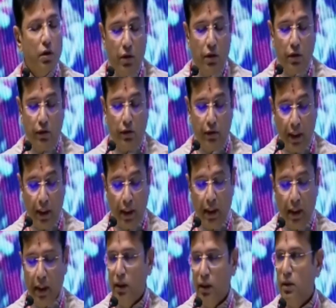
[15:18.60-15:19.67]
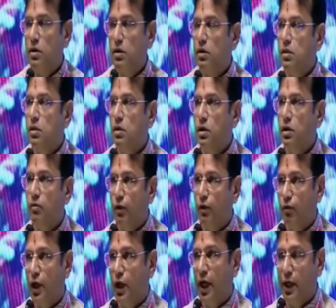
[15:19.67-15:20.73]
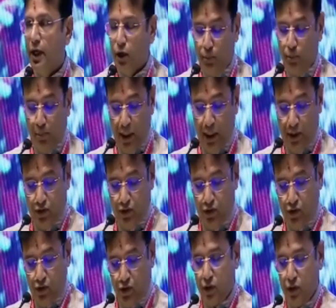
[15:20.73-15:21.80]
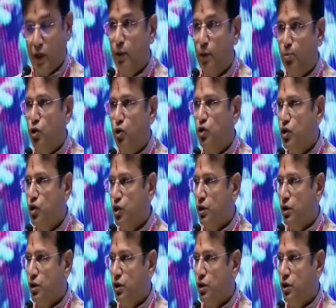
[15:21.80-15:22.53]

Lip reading: Telangana, we would like to place and position